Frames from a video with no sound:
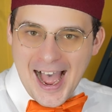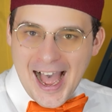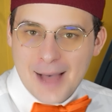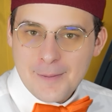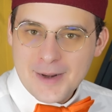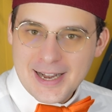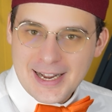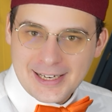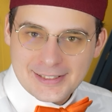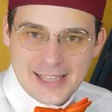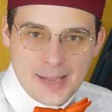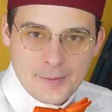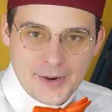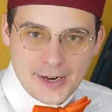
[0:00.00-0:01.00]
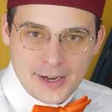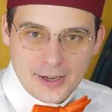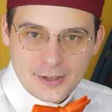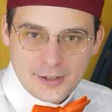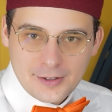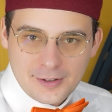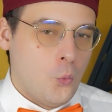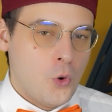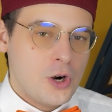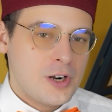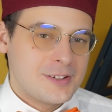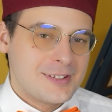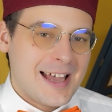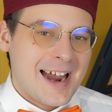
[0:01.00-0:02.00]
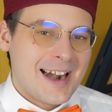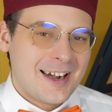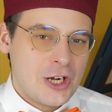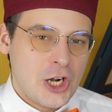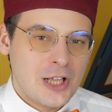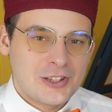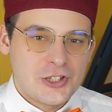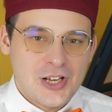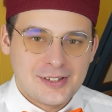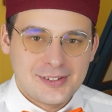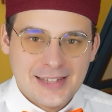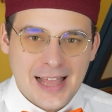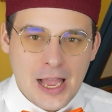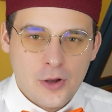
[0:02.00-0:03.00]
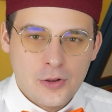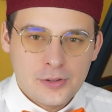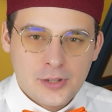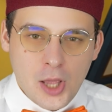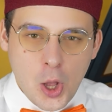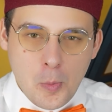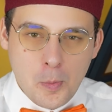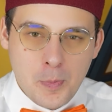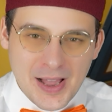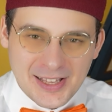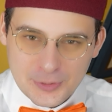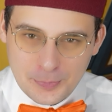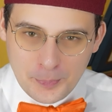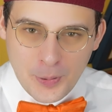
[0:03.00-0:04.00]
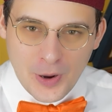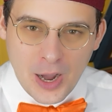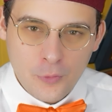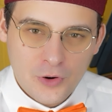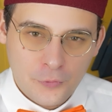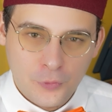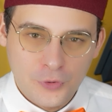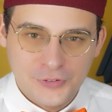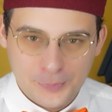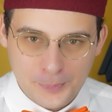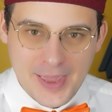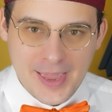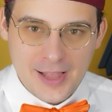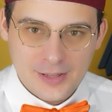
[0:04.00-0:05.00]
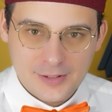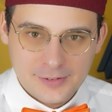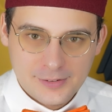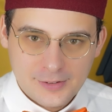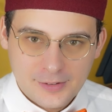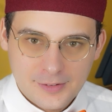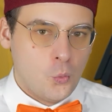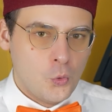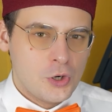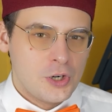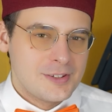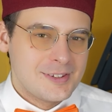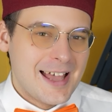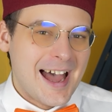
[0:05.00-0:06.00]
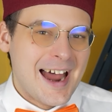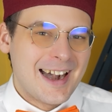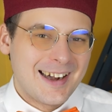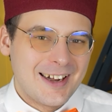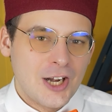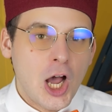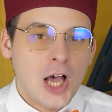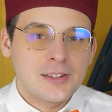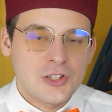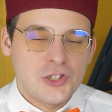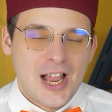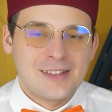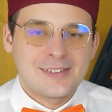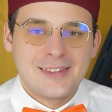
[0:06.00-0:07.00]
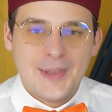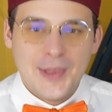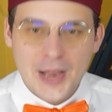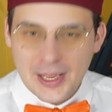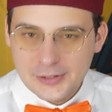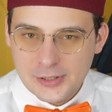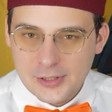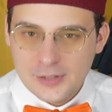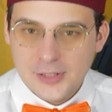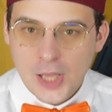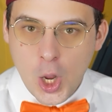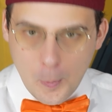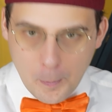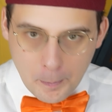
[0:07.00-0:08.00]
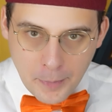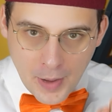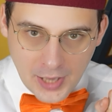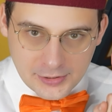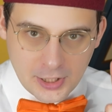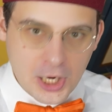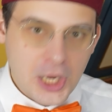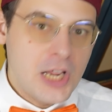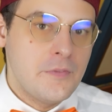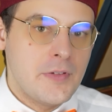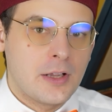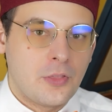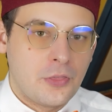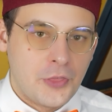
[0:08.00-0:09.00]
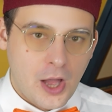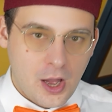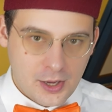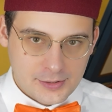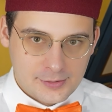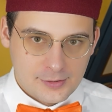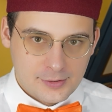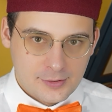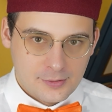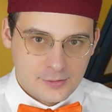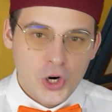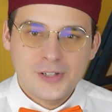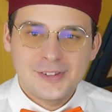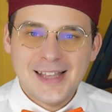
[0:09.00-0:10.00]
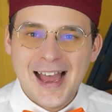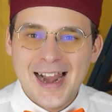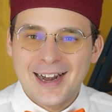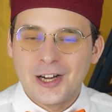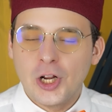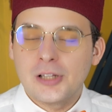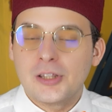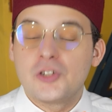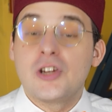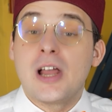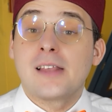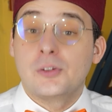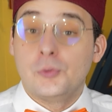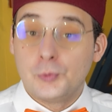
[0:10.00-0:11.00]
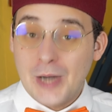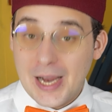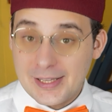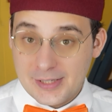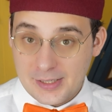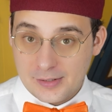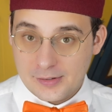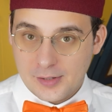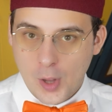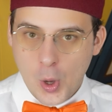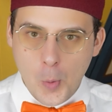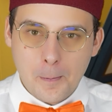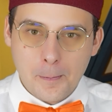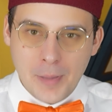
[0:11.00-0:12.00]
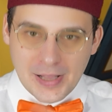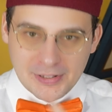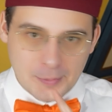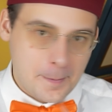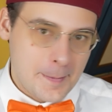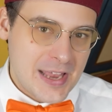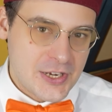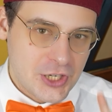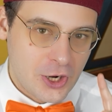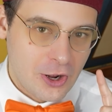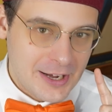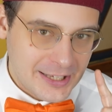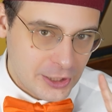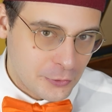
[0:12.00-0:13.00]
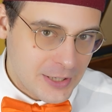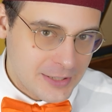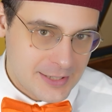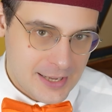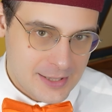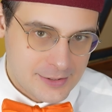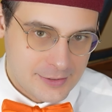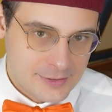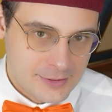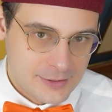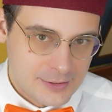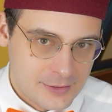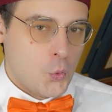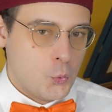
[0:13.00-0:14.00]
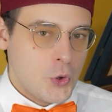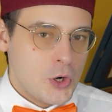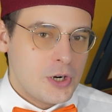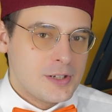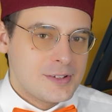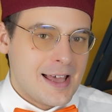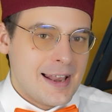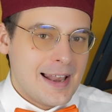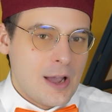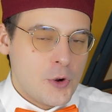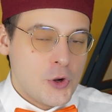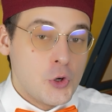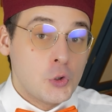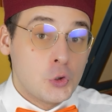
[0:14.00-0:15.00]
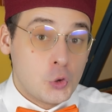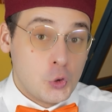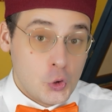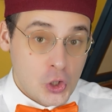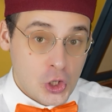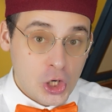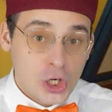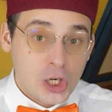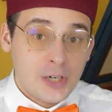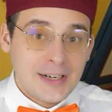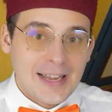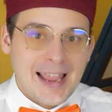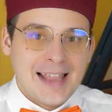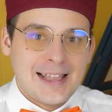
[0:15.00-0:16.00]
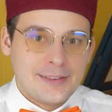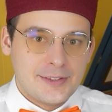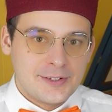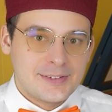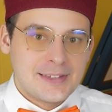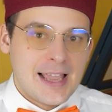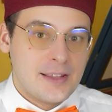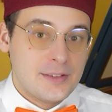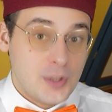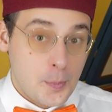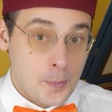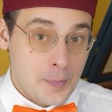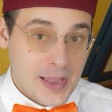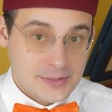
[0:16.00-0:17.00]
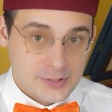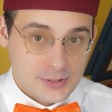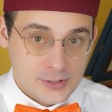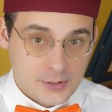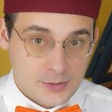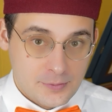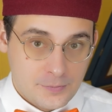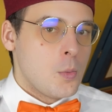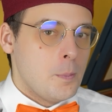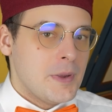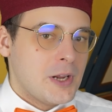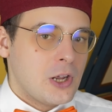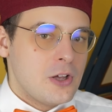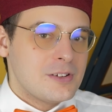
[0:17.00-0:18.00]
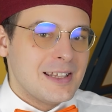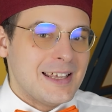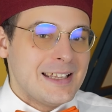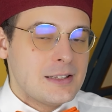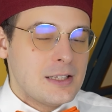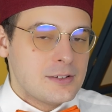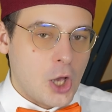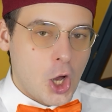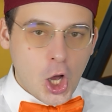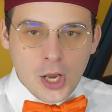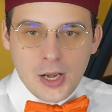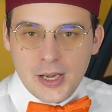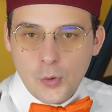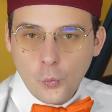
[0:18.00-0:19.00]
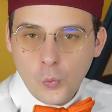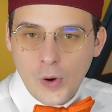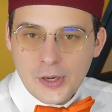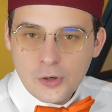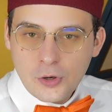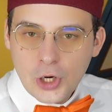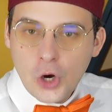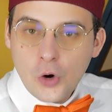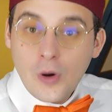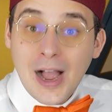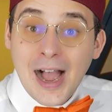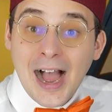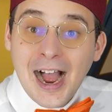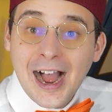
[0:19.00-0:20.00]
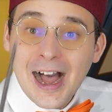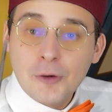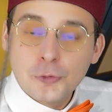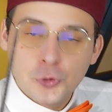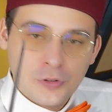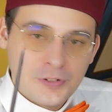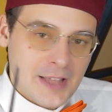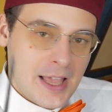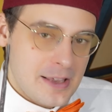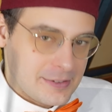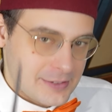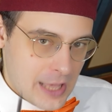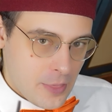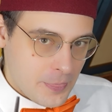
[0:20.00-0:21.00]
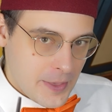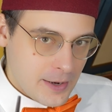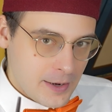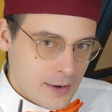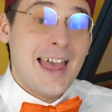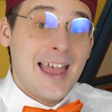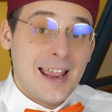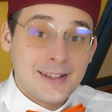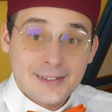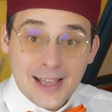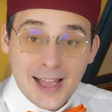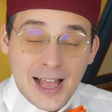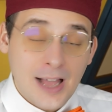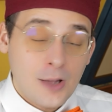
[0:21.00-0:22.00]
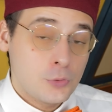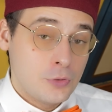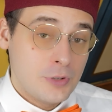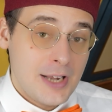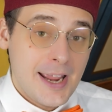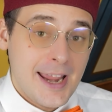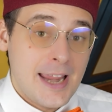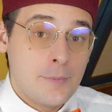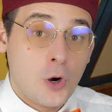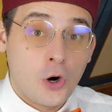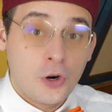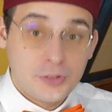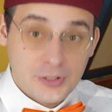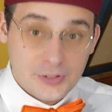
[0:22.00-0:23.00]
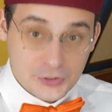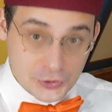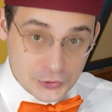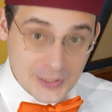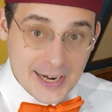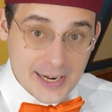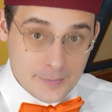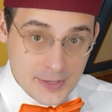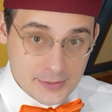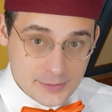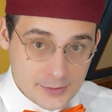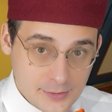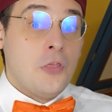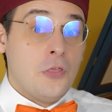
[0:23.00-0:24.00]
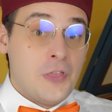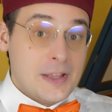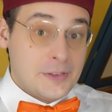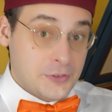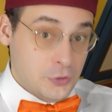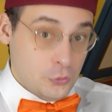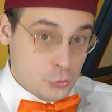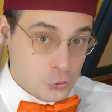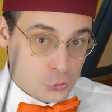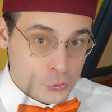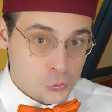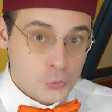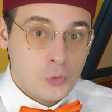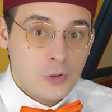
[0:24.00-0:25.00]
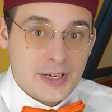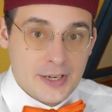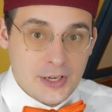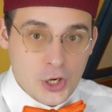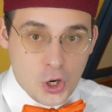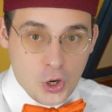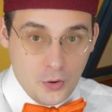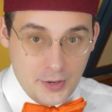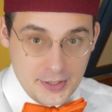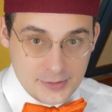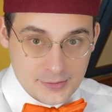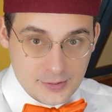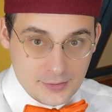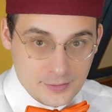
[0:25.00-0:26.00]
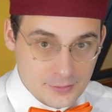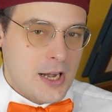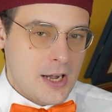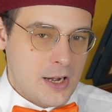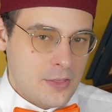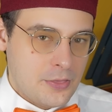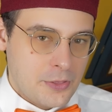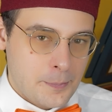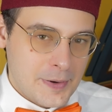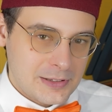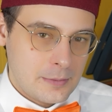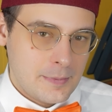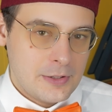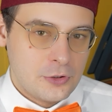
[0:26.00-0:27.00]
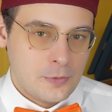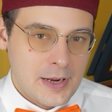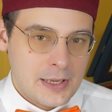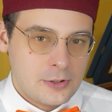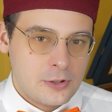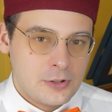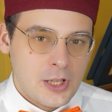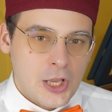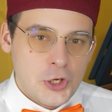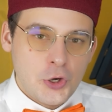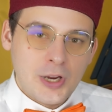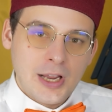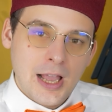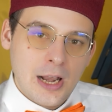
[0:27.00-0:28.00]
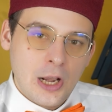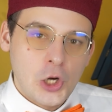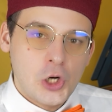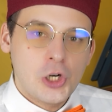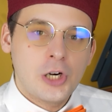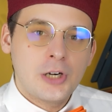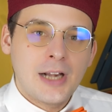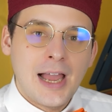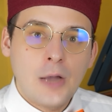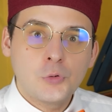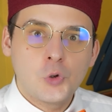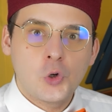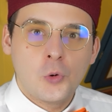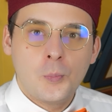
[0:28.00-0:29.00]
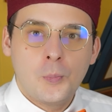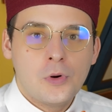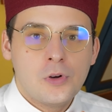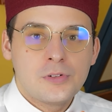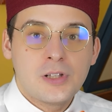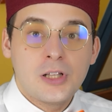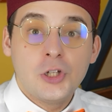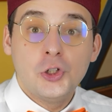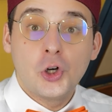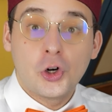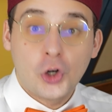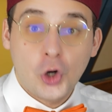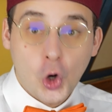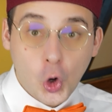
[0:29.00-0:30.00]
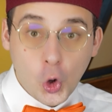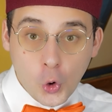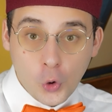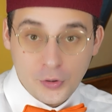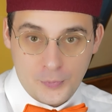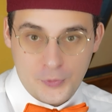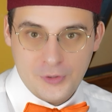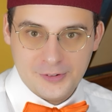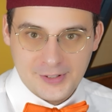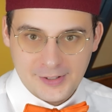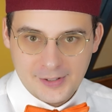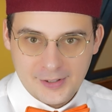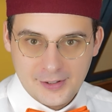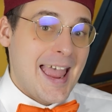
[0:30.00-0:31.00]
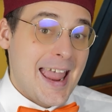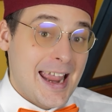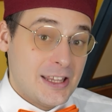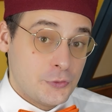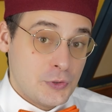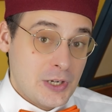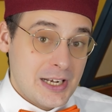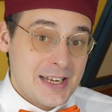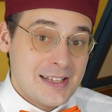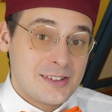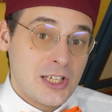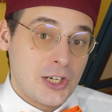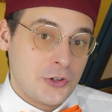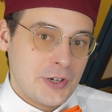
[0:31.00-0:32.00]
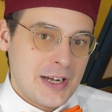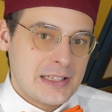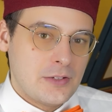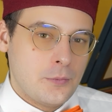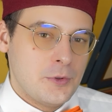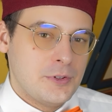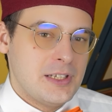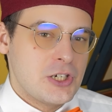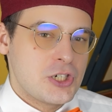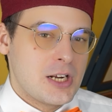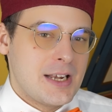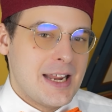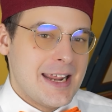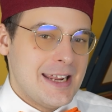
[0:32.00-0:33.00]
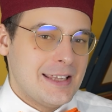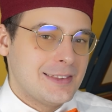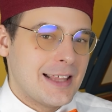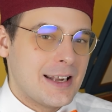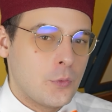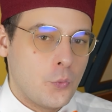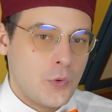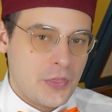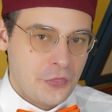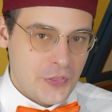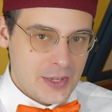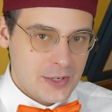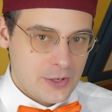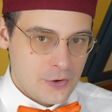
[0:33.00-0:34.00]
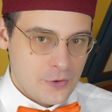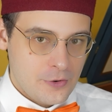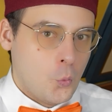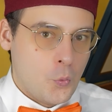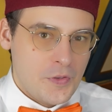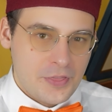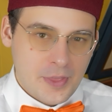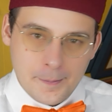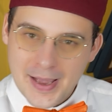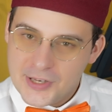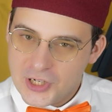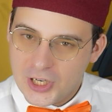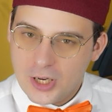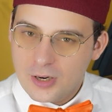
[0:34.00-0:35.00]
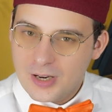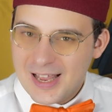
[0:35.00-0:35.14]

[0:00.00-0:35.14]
Abracadabra! Words are not just sounds, but powerful spells. Words are not just letters, but living thoughts. Words are not just writings, but magical ingredients. Words allow you to learn and understand better. Because it is only when you know how to say something and how to name or describe it that you truly know it. In the Partimento method, you can learn how to compose your own music and release the creative musician hidden within you with the magical